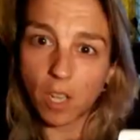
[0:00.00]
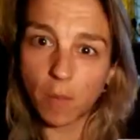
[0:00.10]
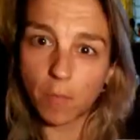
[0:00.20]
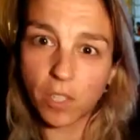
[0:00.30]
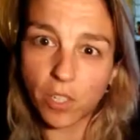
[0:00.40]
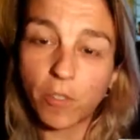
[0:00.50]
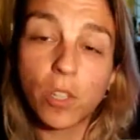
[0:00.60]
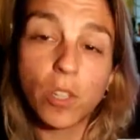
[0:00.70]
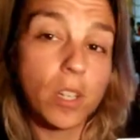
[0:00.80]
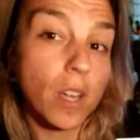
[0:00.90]
your life, or you could
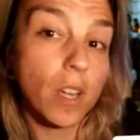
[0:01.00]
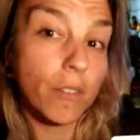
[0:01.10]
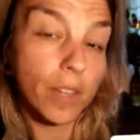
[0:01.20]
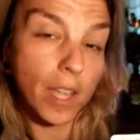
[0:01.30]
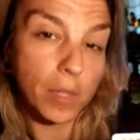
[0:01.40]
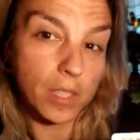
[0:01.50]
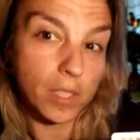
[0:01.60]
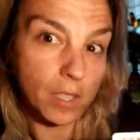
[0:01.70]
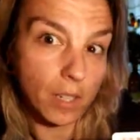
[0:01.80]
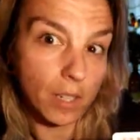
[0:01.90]
already have a business
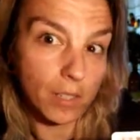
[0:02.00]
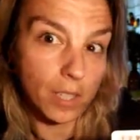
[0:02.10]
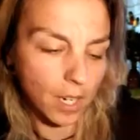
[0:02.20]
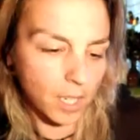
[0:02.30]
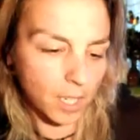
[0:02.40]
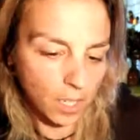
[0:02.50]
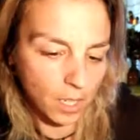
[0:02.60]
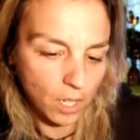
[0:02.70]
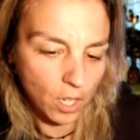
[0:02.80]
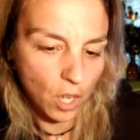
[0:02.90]
already started,
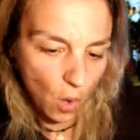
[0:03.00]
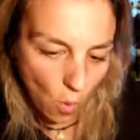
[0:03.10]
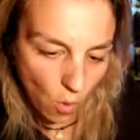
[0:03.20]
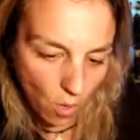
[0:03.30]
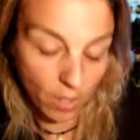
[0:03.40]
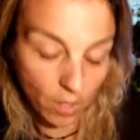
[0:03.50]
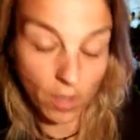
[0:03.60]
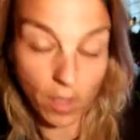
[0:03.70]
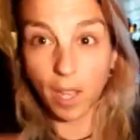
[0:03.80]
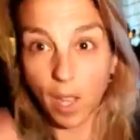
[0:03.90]
or like
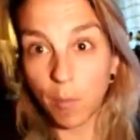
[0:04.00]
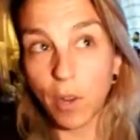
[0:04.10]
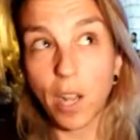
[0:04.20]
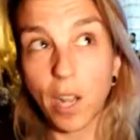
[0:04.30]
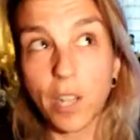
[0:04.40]
a project